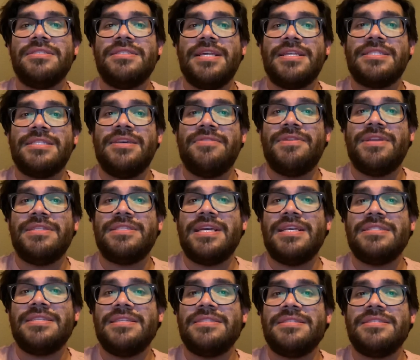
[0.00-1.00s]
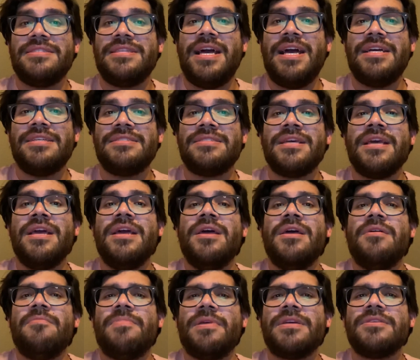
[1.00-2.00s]
activities, essays, and tests,
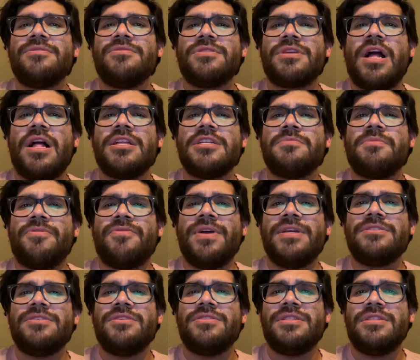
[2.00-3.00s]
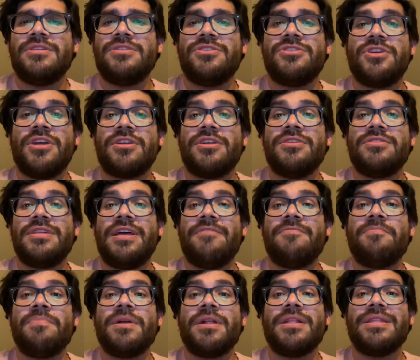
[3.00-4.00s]
because those college professors and instructors
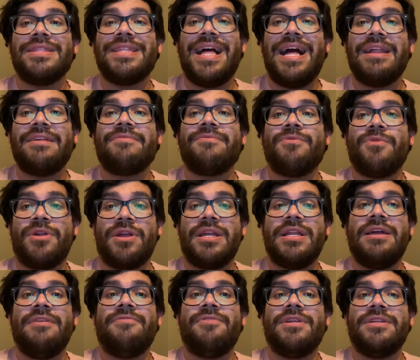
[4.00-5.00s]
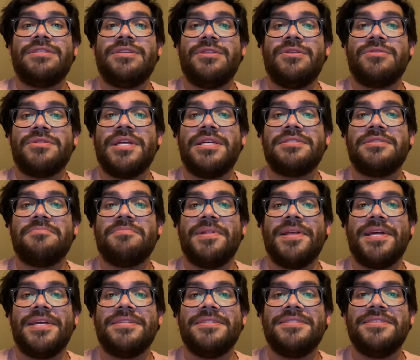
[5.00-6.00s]
have put a lot of work and effort into those lesson
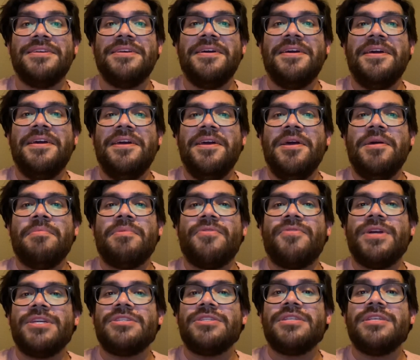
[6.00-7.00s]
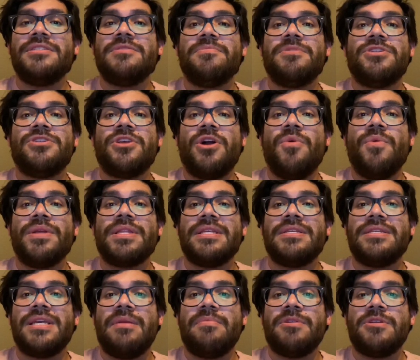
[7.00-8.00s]
plans. Professionalism is showing the
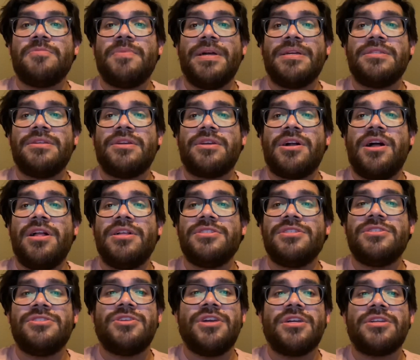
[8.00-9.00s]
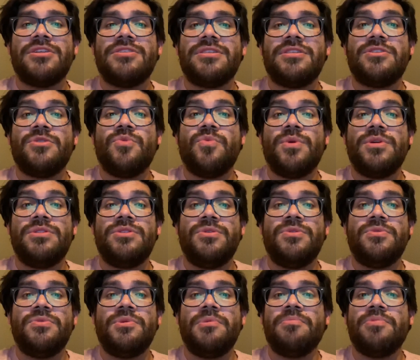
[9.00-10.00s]
same respect to your college instructors as you would
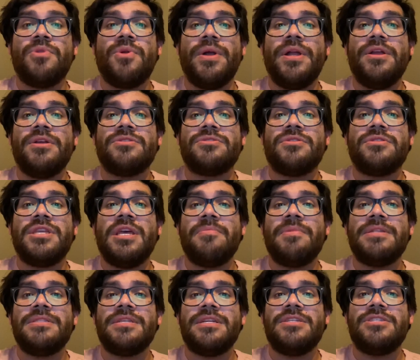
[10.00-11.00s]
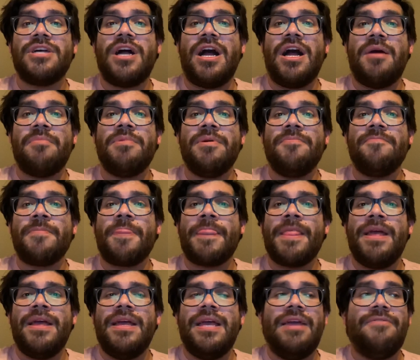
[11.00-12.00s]
to employers or teammates at a job.
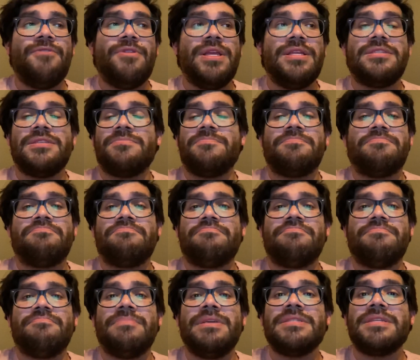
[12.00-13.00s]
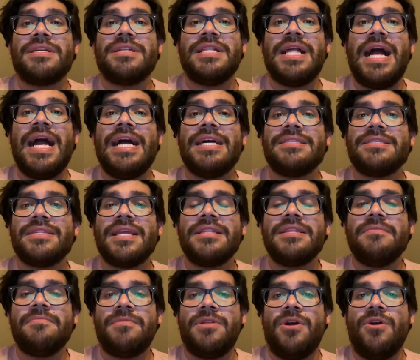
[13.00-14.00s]
If you need to miss a class, let
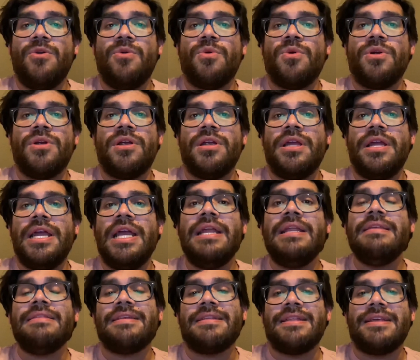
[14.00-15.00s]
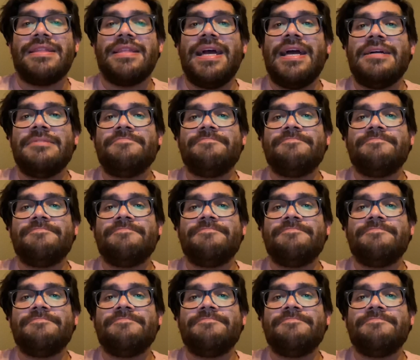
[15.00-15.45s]
them know, or anything like that.